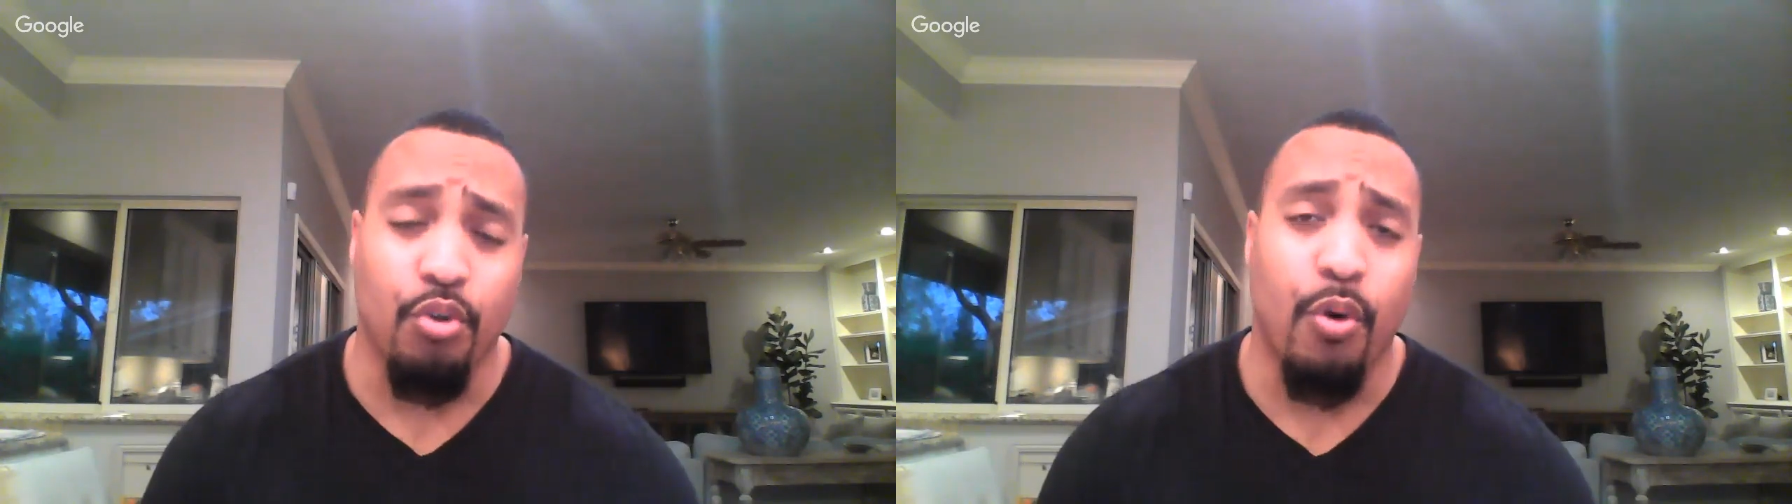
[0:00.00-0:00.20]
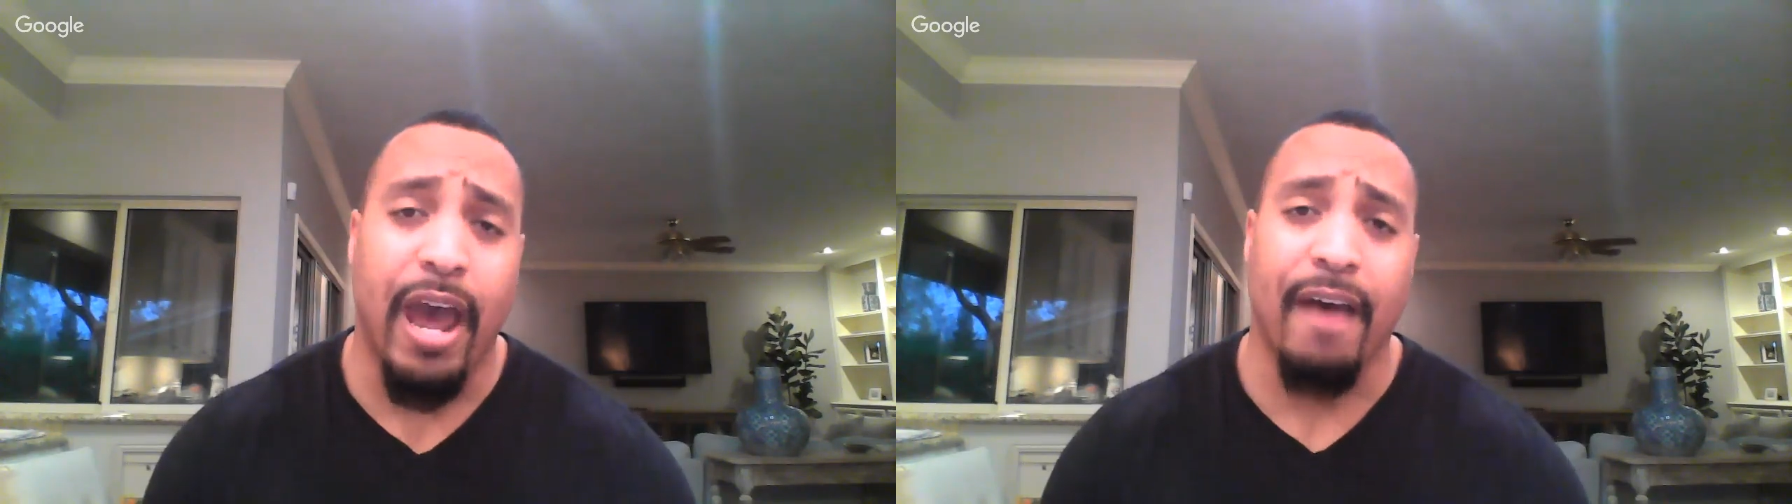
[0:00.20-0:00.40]

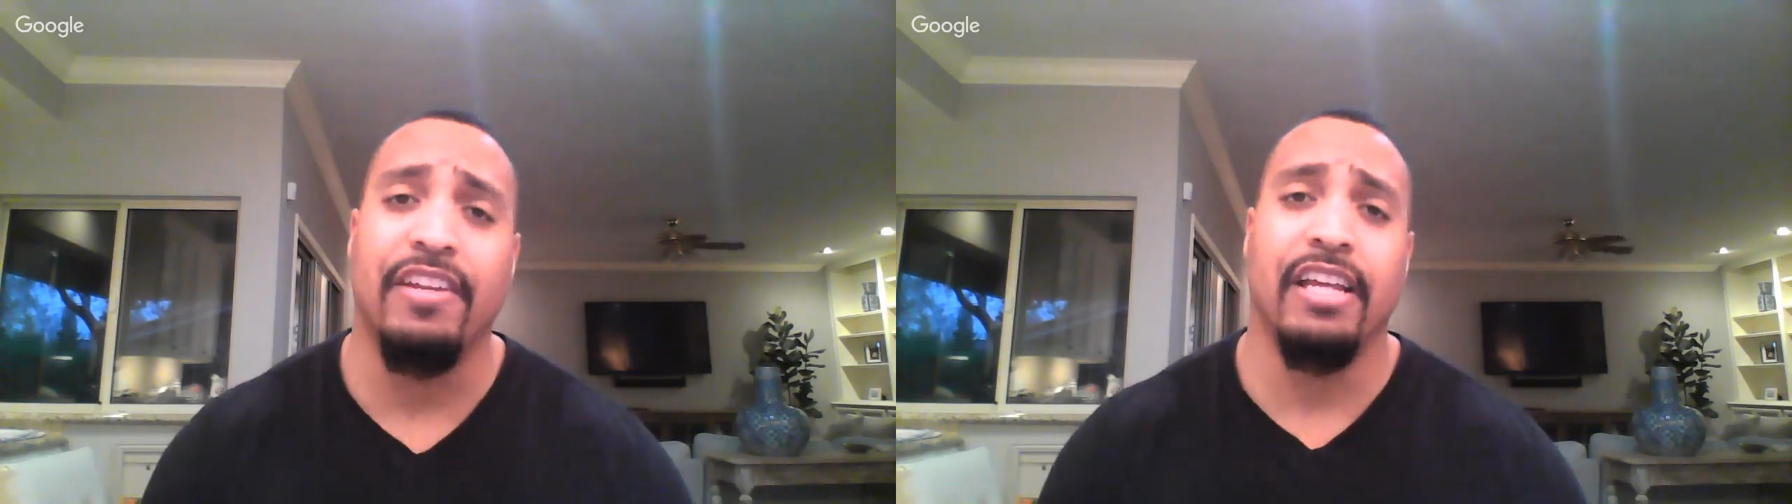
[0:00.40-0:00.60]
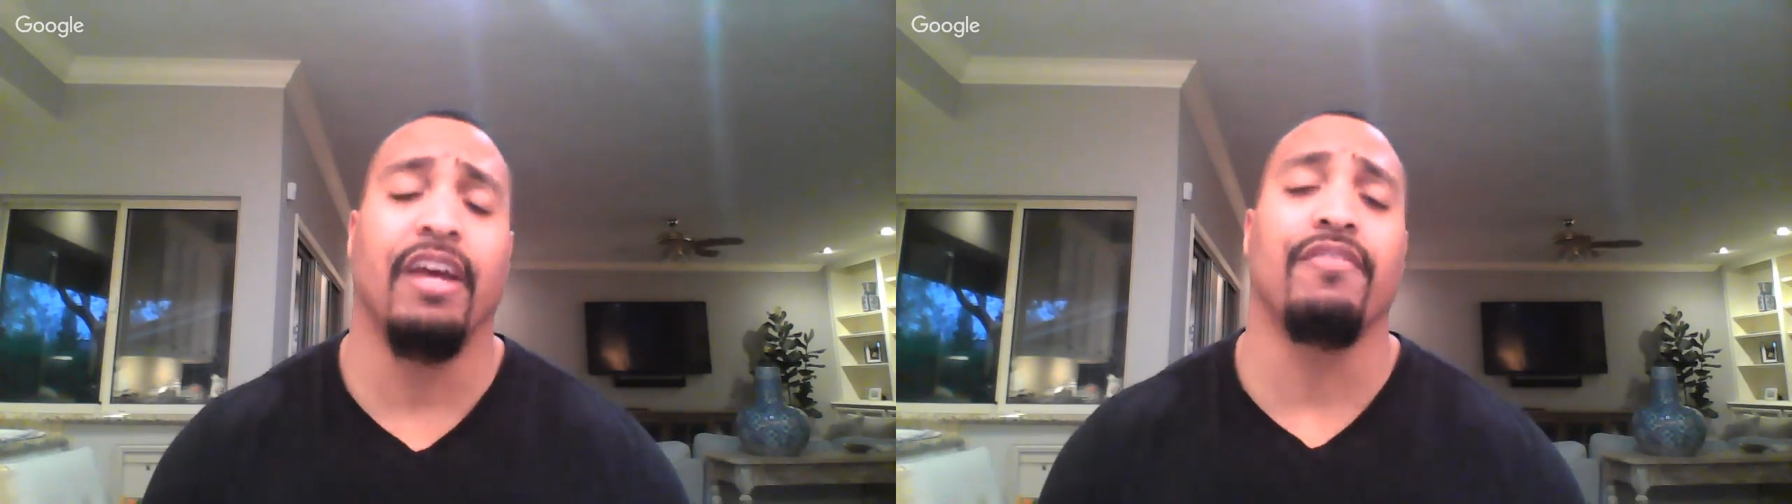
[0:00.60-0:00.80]
You have to
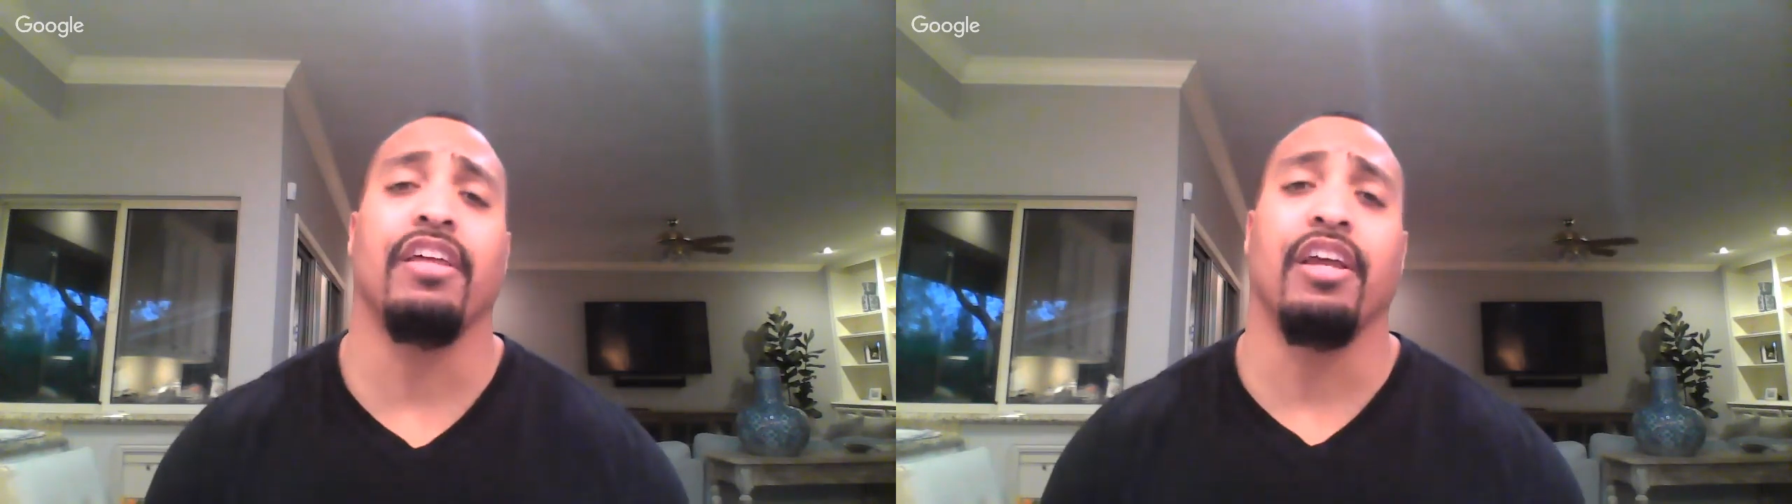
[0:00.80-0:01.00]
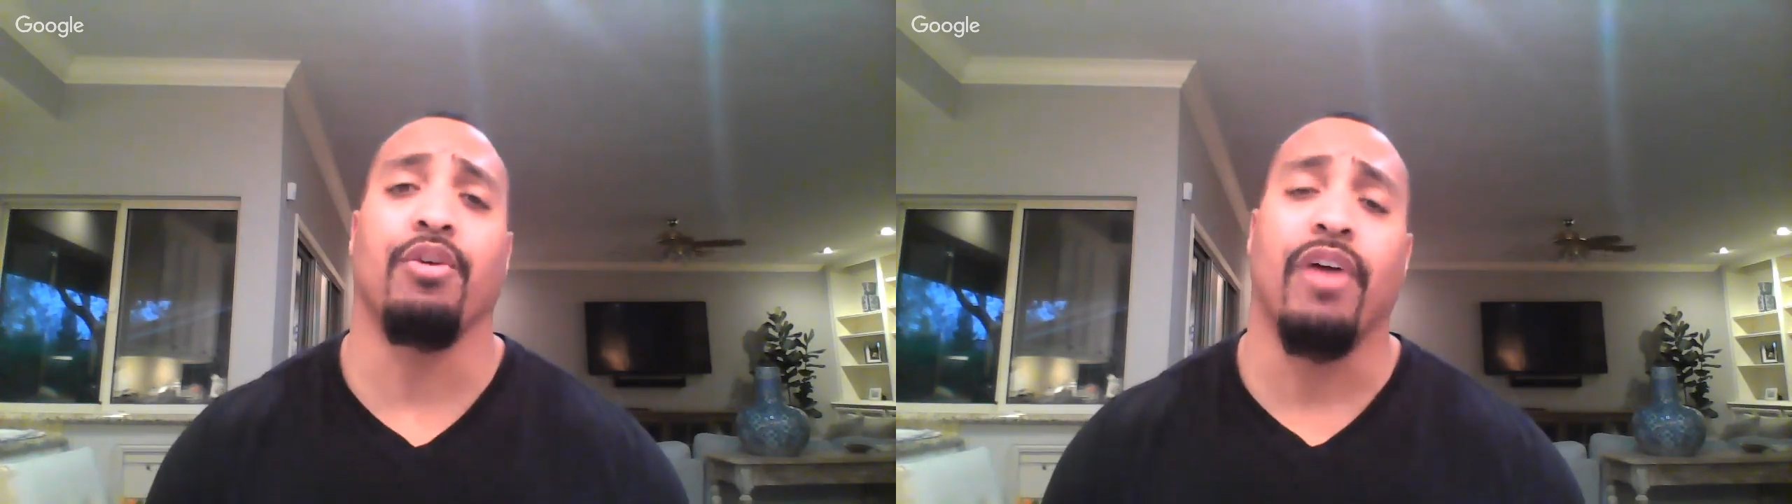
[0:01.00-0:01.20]
get
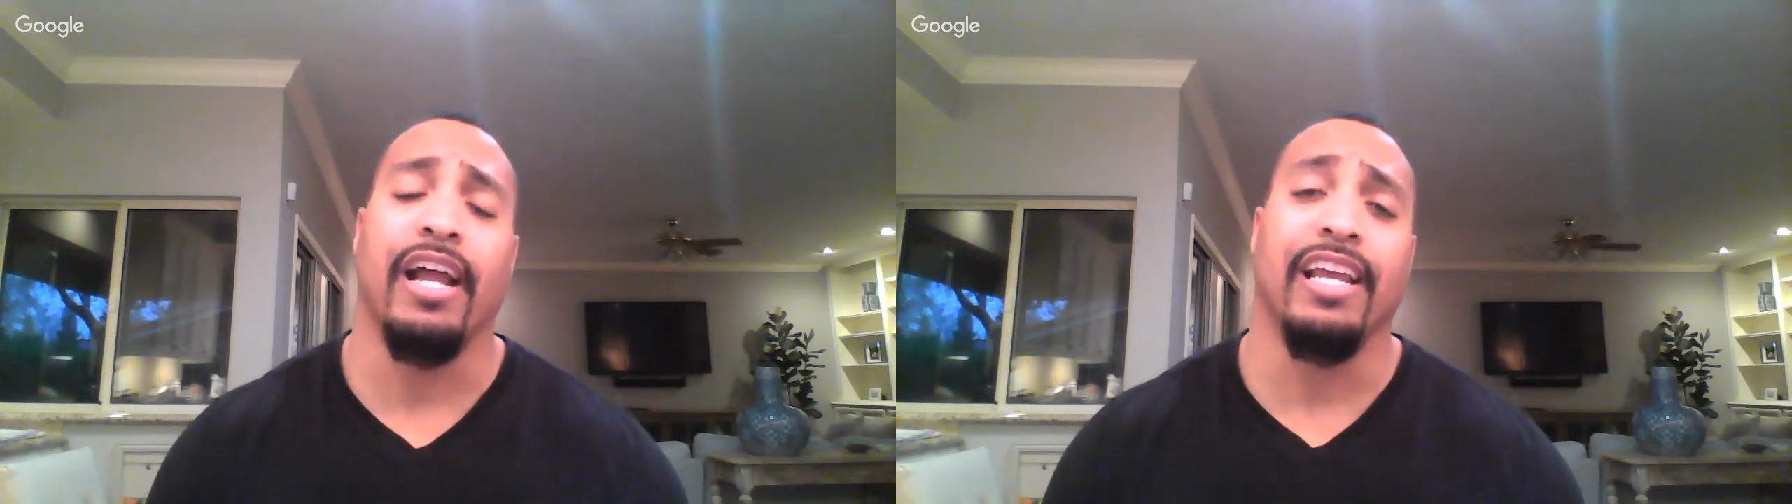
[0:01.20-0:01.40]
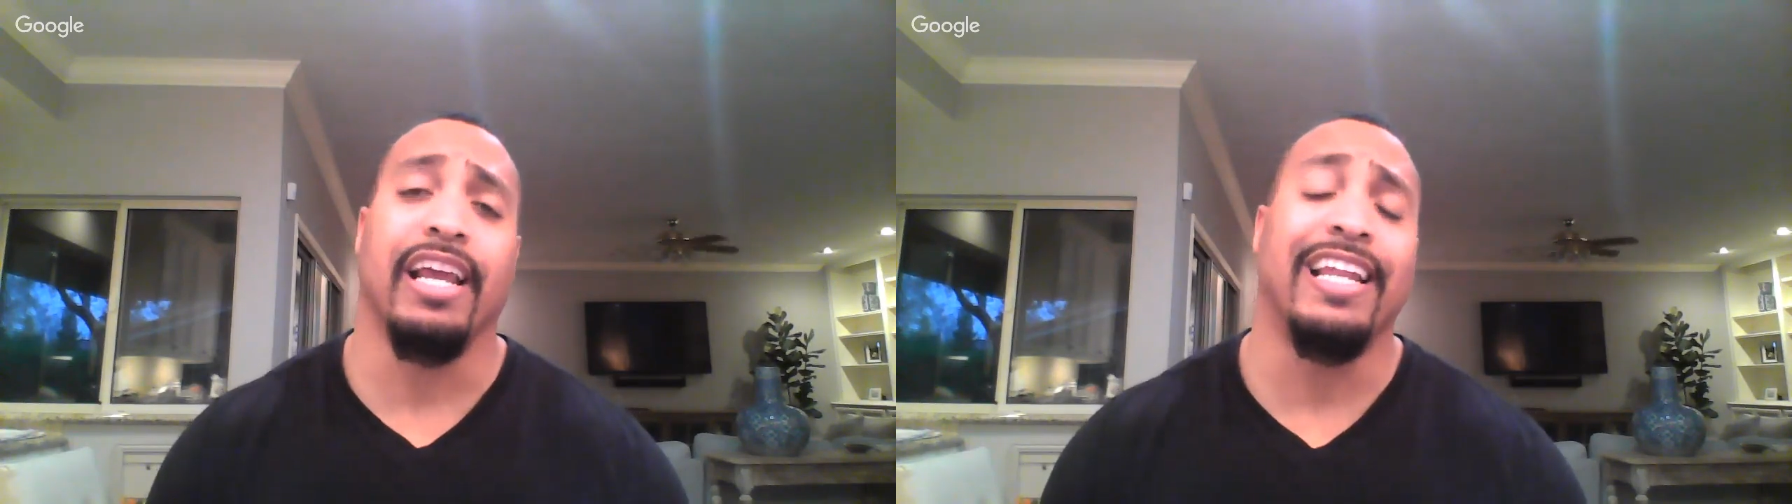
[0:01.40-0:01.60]
everything in writing.